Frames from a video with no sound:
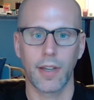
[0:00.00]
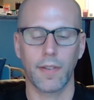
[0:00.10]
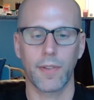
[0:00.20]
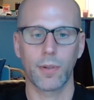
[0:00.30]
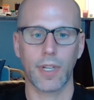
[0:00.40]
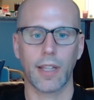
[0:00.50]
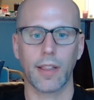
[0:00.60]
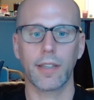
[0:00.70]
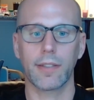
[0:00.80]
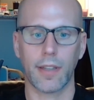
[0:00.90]
if you can at
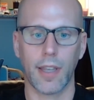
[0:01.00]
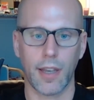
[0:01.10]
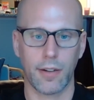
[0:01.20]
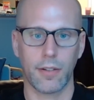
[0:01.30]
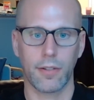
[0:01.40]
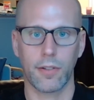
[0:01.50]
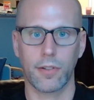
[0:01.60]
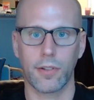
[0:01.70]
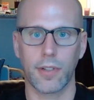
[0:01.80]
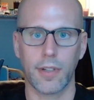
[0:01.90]
least get
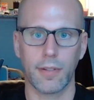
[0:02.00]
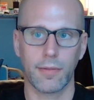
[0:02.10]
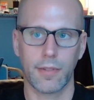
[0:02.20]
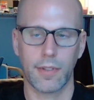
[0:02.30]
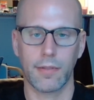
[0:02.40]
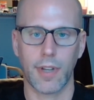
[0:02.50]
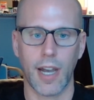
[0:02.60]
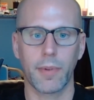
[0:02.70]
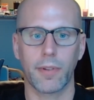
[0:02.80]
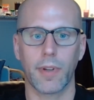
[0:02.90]
good
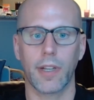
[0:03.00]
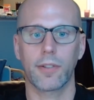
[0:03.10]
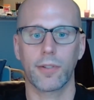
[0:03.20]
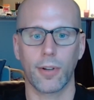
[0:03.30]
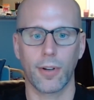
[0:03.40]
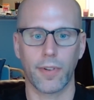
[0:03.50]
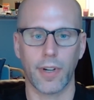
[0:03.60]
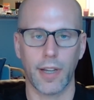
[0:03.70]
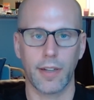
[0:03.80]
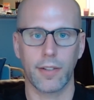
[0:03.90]
time in range
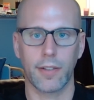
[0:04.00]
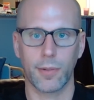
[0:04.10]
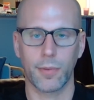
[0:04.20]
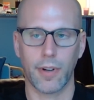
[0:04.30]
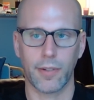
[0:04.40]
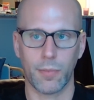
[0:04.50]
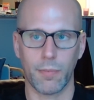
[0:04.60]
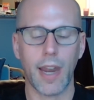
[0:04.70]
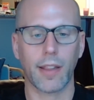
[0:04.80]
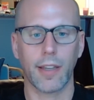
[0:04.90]
overnight, you are
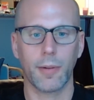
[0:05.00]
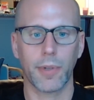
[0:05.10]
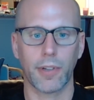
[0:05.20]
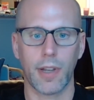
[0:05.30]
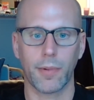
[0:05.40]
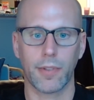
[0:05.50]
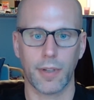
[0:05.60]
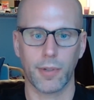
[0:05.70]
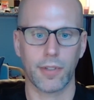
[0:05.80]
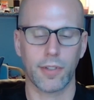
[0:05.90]
dramatically helping your
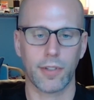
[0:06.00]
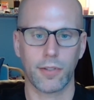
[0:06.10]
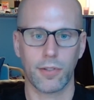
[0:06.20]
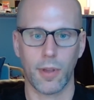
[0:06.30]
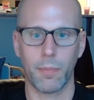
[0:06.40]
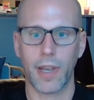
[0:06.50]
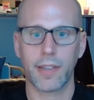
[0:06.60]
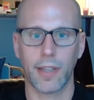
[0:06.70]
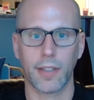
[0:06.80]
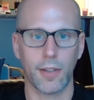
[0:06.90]
A1C, which is just the
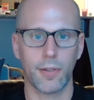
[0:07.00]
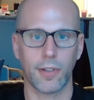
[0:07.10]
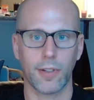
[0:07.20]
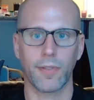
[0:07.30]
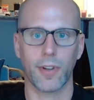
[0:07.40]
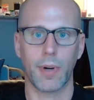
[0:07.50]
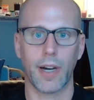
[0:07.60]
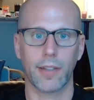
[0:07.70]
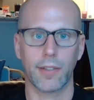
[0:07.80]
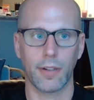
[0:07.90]
best thing that you could do for your
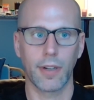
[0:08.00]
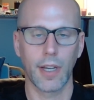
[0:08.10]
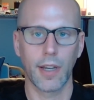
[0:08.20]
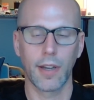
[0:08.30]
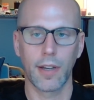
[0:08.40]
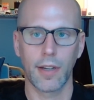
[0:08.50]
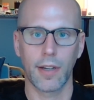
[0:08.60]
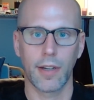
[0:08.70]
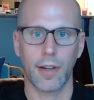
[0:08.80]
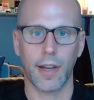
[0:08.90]
body. So
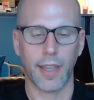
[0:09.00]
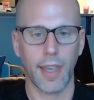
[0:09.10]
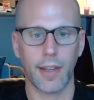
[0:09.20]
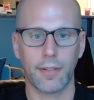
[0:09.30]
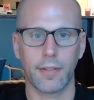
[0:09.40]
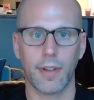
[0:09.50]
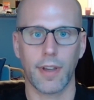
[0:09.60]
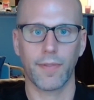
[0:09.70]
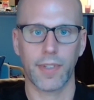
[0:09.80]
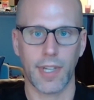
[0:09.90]
I can't
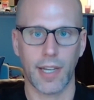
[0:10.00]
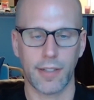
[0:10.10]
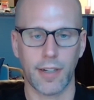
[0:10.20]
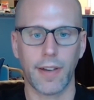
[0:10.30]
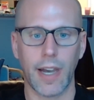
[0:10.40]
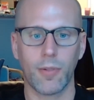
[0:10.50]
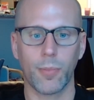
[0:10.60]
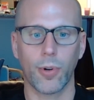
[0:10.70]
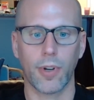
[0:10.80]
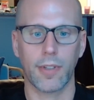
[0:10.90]
emphasize enough how
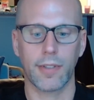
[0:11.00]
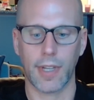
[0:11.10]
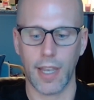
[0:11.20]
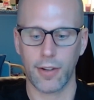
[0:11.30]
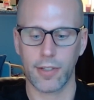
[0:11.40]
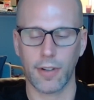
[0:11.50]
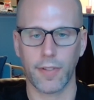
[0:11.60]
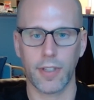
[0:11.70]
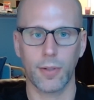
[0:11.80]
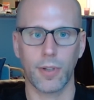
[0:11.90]
important it is to get yourself
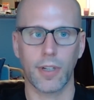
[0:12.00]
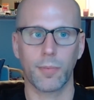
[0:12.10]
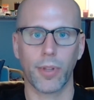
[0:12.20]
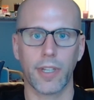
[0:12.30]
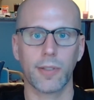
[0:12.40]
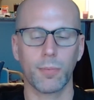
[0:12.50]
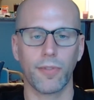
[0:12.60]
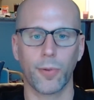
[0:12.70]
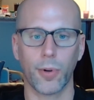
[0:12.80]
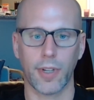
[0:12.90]
into a good place
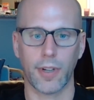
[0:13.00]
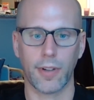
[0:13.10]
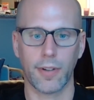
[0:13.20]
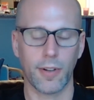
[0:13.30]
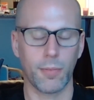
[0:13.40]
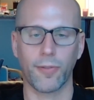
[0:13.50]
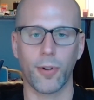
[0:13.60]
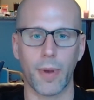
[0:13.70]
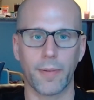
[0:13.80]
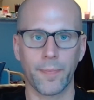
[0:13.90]
before dinner or before
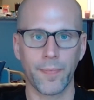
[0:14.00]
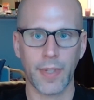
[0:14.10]
bed.